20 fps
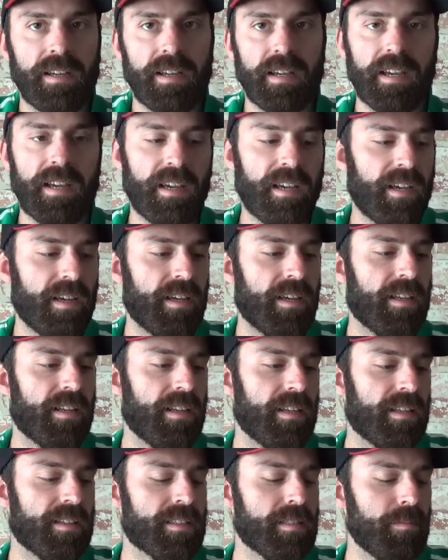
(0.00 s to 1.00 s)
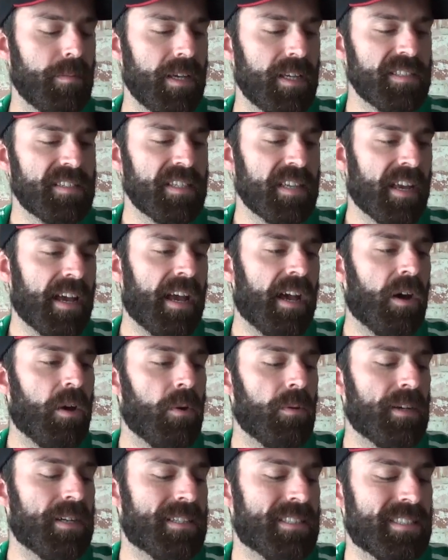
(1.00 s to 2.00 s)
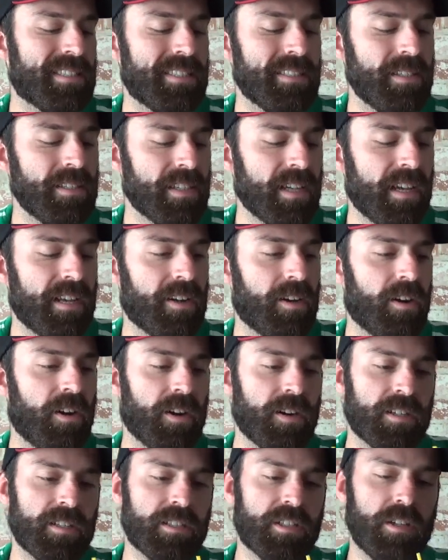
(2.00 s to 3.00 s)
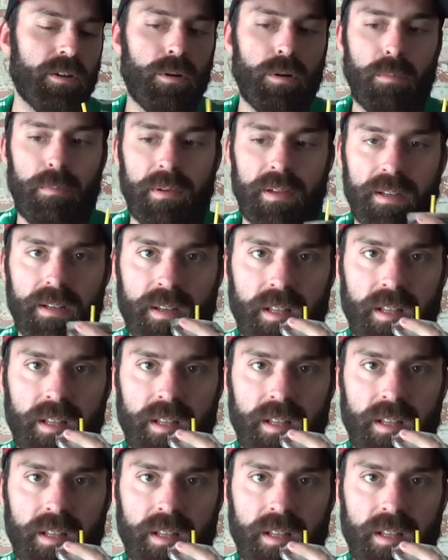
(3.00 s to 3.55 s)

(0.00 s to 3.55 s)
And it's amazing how it's still kind of hard to open.